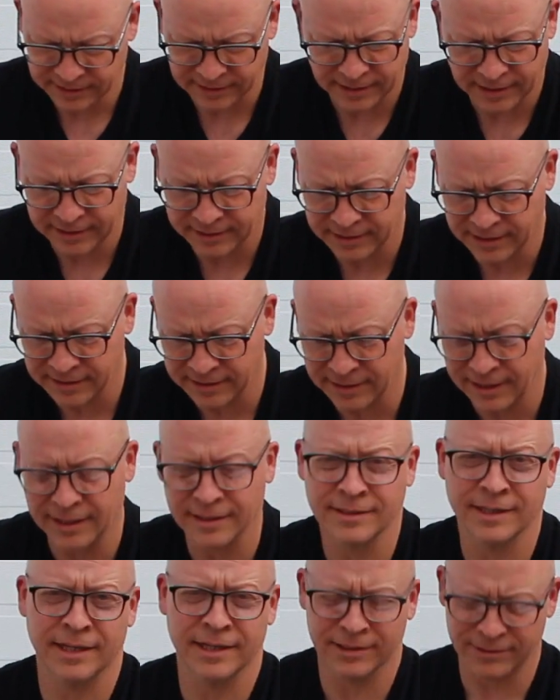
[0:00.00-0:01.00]
It does
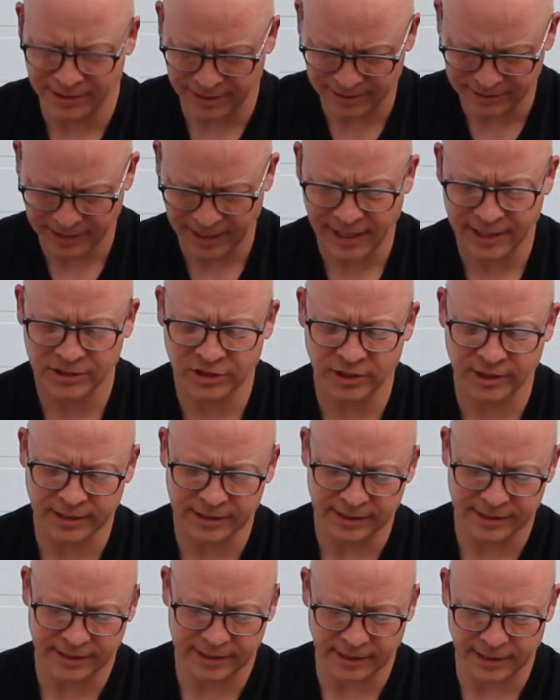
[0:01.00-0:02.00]
not take long, as you
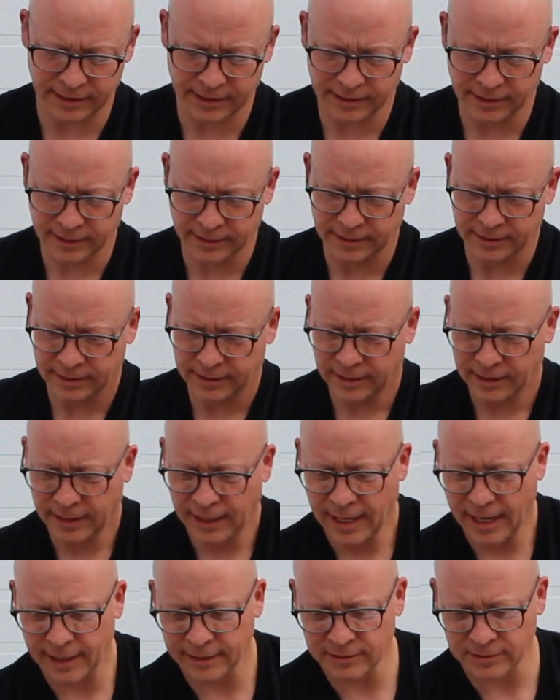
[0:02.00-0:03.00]
can see,
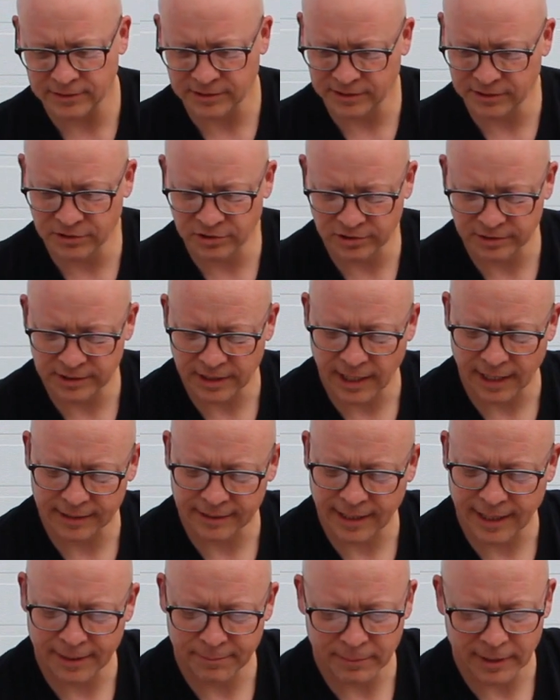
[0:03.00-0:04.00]
and there's usually
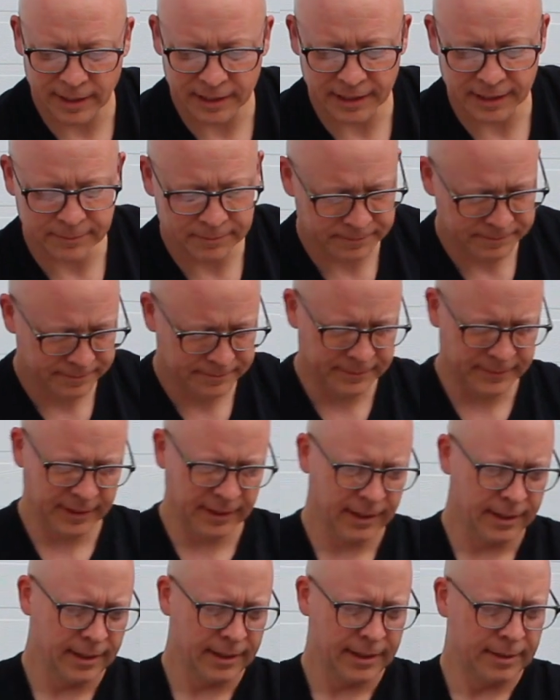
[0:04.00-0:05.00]
not that many.
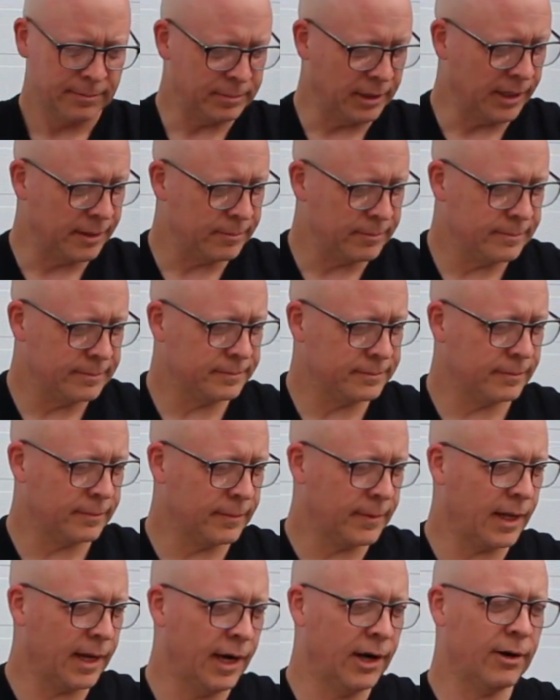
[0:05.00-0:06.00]
But
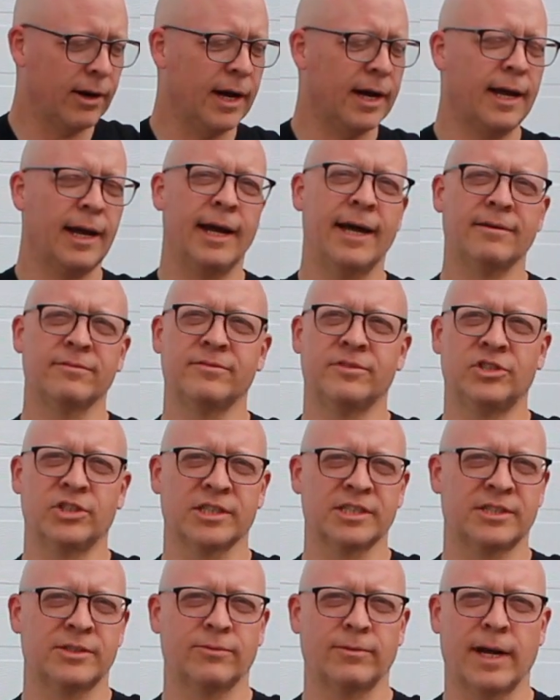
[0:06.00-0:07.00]
here I have
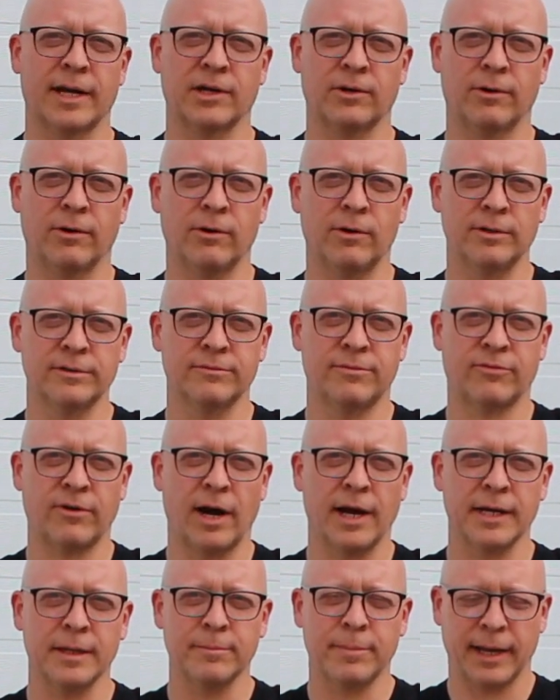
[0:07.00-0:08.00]
just a regular old
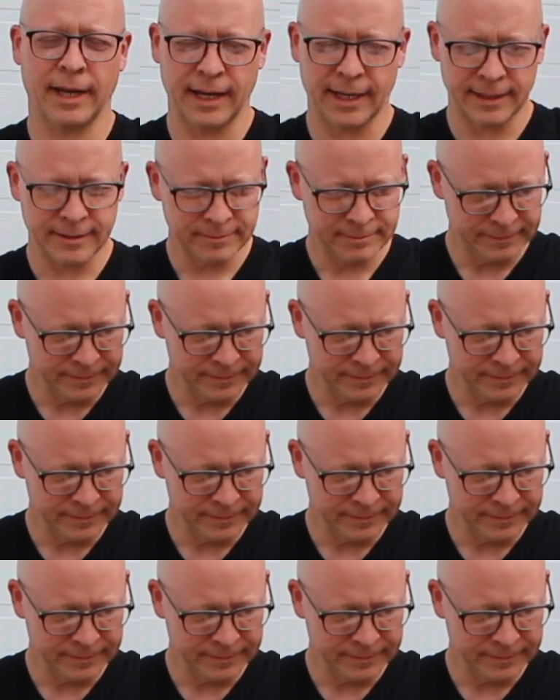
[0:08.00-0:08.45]
frying pan.